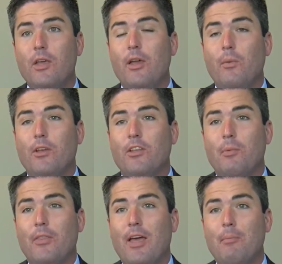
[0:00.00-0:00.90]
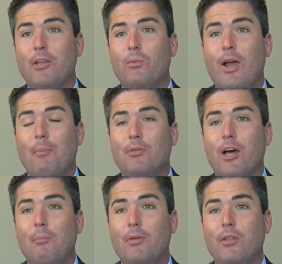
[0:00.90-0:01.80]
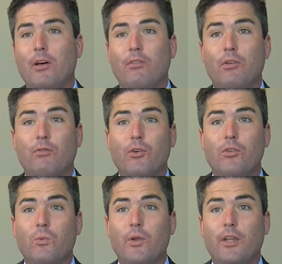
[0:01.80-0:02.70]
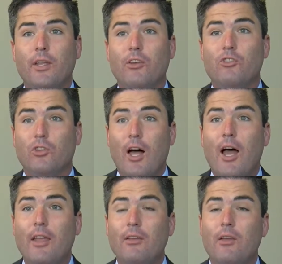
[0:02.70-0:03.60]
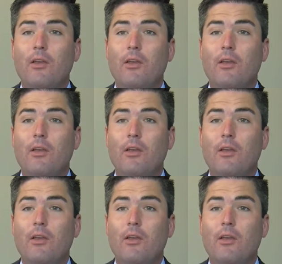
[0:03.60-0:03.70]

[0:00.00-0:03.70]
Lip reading: and we anticipate that being wrapped up the first week in July.